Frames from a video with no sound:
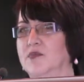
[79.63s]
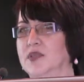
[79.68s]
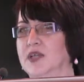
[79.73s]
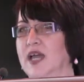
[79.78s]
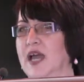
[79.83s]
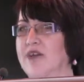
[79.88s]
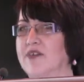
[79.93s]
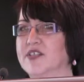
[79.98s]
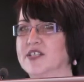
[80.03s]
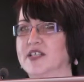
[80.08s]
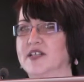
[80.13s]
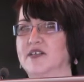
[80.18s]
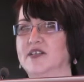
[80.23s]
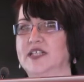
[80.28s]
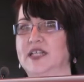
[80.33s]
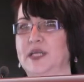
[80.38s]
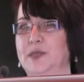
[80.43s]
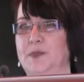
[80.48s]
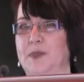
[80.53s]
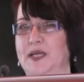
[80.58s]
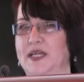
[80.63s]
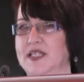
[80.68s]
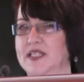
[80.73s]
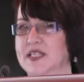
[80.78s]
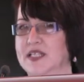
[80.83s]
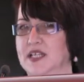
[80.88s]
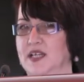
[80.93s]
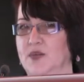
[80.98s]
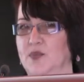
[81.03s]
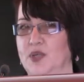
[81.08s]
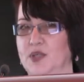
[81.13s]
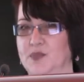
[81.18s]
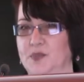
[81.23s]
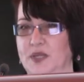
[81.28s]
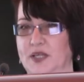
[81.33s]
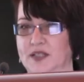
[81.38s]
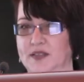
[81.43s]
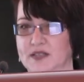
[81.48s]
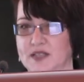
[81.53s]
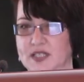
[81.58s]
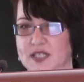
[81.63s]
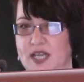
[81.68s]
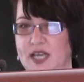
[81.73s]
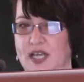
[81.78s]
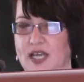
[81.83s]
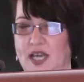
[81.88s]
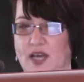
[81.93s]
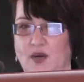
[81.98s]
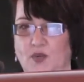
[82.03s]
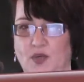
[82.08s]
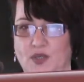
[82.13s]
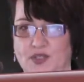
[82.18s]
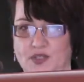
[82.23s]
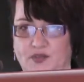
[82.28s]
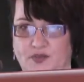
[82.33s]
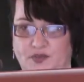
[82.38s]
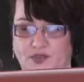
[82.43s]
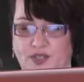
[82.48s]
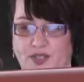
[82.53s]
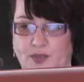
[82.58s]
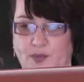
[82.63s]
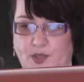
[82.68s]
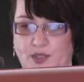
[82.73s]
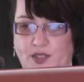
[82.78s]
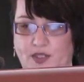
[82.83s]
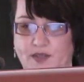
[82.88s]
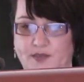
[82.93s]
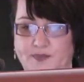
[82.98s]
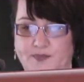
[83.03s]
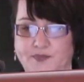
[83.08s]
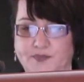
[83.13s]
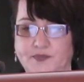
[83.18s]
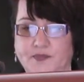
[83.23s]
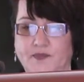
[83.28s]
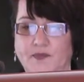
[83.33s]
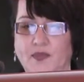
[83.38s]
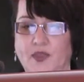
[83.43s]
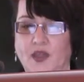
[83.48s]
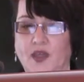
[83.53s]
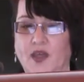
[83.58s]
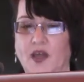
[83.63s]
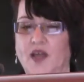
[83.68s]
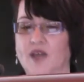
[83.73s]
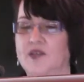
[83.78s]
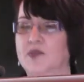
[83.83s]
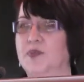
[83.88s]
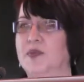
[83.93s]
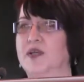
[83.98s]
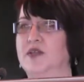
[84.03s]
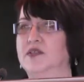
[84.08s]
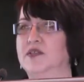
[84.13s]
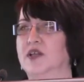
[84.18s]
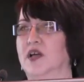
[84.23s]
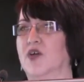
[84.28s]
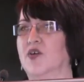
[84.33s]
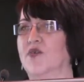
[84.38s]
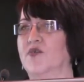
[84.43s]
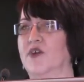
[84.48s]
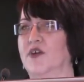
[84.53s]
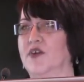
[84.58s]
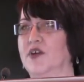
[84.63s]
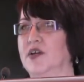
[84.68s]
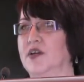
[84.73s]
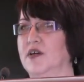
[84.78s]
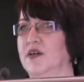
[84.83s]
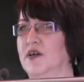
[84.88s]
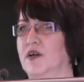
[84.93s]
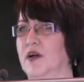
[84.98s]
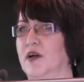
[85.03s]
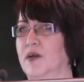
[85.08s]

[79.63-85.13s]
carried out an EPC, we'd been saying how wonderful they were, and the building on a very,